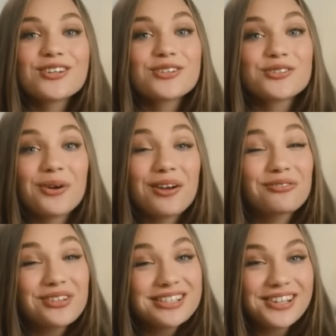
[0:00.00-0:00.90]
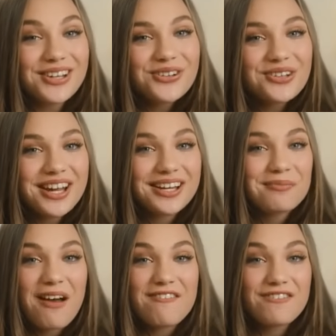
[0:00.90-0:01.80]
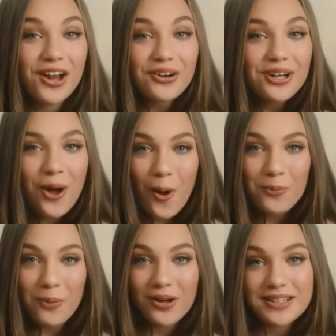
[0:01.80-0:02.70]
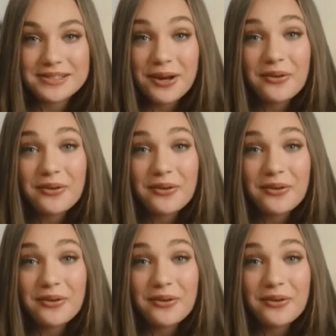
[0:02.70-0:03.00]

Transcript: So I've recently created my very own body spray